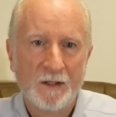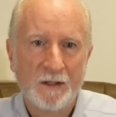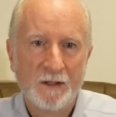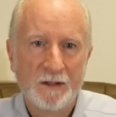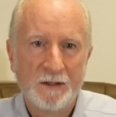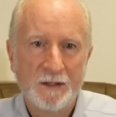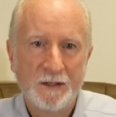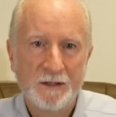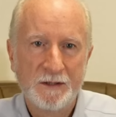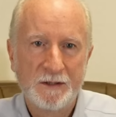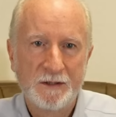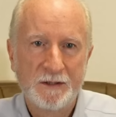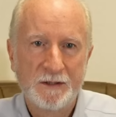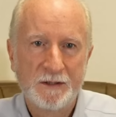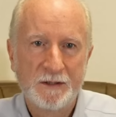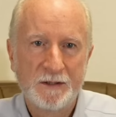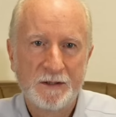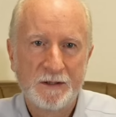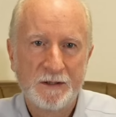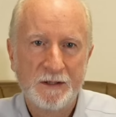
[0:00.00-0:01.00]
Let's
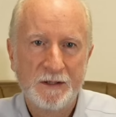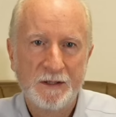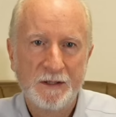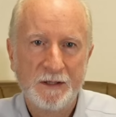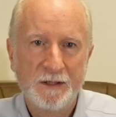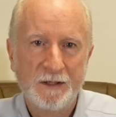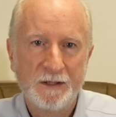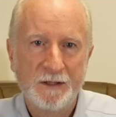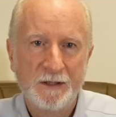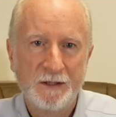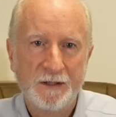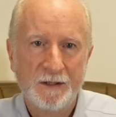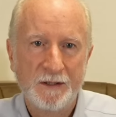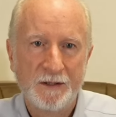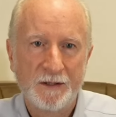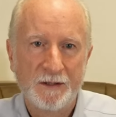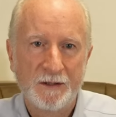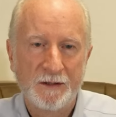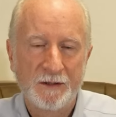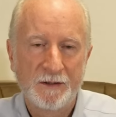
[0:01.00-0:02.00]
see.
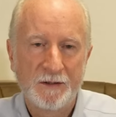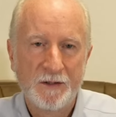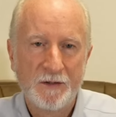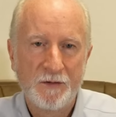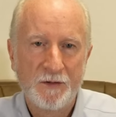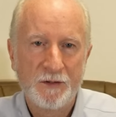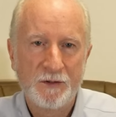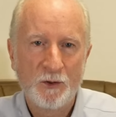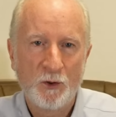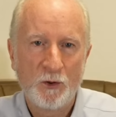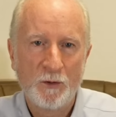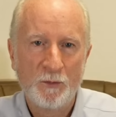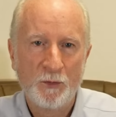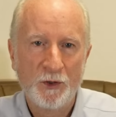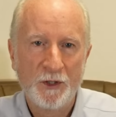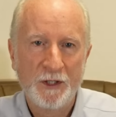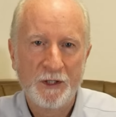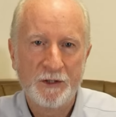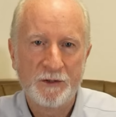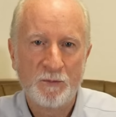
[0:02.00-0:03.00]
This old
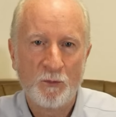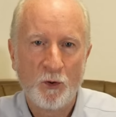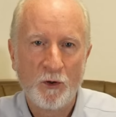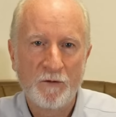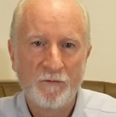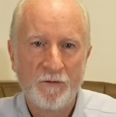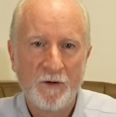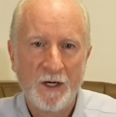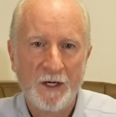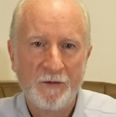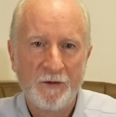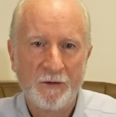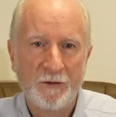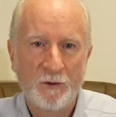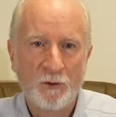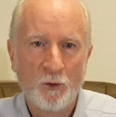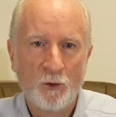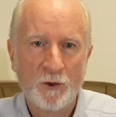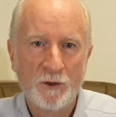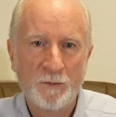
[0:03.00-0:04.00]
Marine is mortified that the
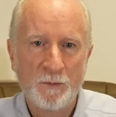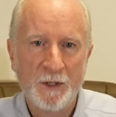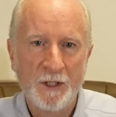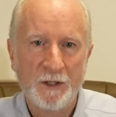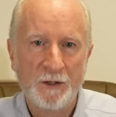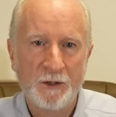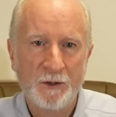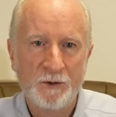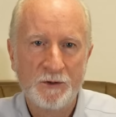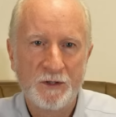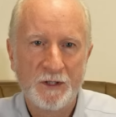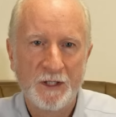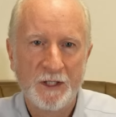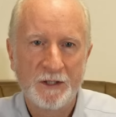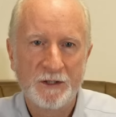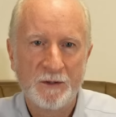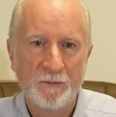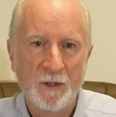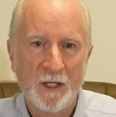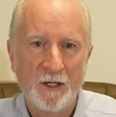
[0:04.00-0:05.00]
Corps is being used
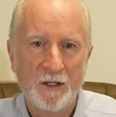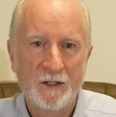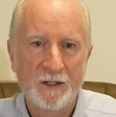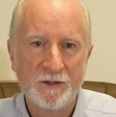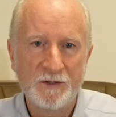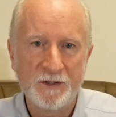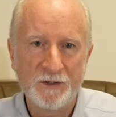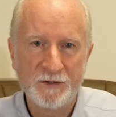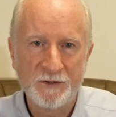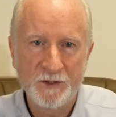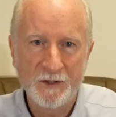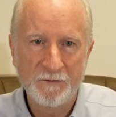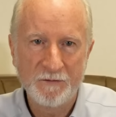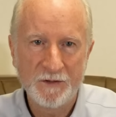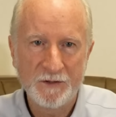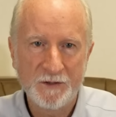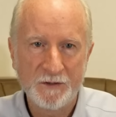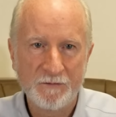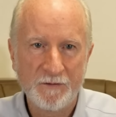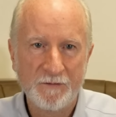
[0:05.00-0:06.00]
against Americans in
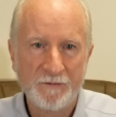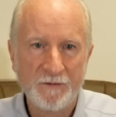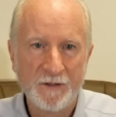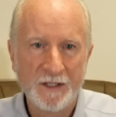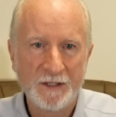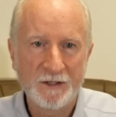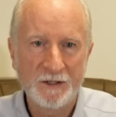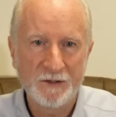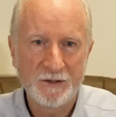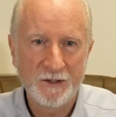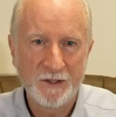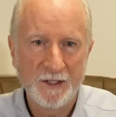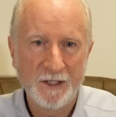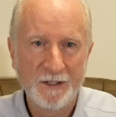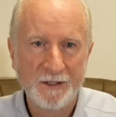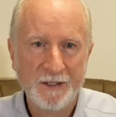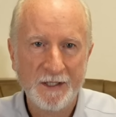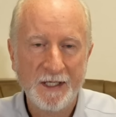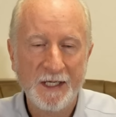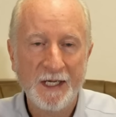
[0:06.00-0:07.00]
service of a fascist
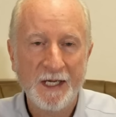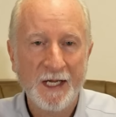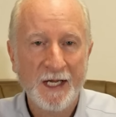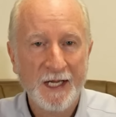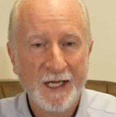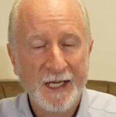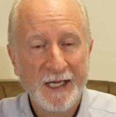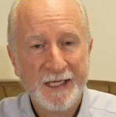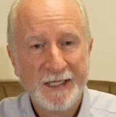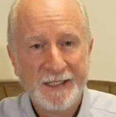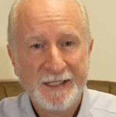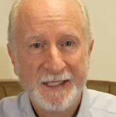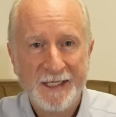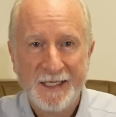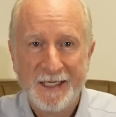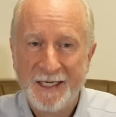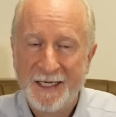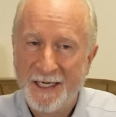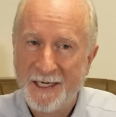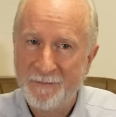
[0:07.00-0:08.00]
liar.
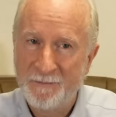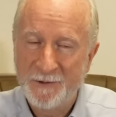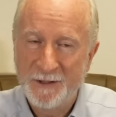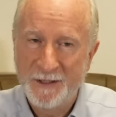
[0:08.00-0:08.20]
Yeah,